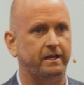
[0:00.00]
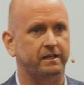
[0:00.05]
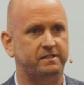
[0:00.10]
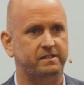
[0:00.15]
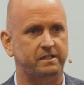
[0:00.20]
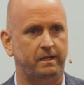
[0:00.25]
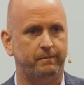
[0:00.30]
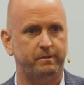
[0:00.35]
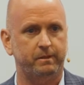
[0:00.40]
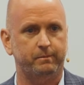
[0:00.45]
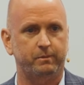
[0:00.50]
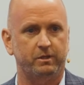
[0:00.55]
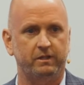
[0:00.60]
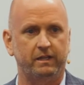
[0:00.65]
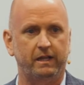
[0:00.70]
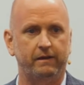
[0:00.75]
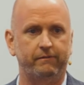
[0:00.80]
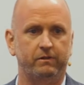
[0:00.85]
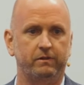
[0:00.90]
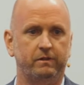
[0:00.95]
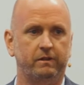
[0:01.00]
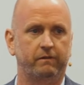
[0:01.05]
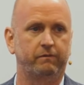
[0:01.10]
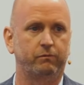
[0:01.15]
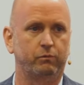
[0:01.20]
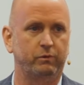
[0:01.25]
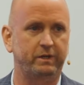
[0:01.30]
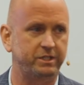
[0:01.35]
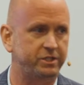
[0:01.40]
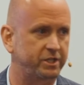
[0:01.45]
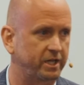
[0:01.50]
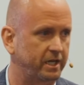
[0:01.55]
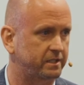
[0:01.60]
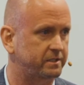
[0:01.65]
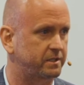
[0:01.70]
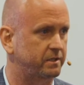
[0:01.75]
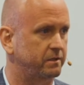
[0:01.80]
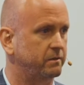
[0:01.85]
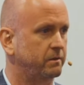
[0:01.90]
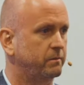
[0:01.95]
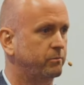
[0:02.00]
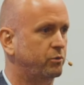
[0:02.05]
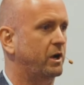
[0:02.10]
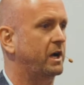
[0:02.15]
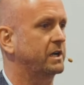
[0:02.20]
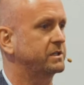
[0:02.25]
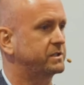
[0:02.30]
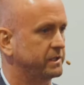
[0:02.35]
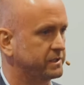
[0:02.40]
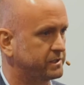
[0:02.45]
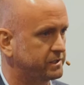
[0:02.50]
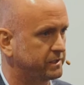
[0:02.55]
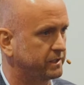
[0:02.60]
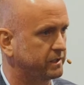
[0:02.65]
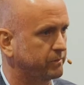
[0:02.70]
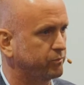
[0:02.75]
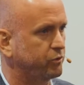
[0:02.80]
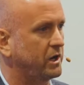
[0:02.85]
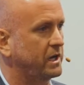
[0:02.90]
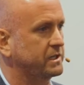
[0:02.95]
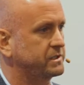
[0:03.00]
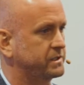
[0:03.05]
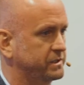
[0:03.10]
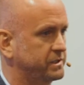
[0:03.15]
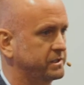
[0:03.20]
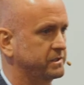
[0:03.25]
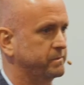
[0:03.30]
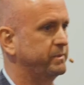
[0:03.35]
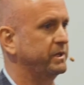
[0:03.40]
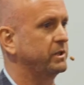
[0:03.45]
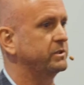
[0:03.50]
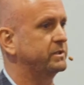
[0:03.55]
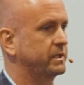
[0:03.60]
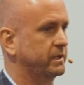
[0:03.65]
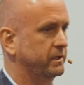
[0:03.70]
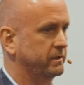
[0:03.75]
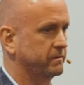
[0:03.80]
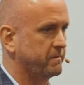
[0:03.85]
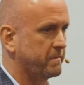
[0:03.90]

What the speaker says: acceptable level of reject process in the process is built in.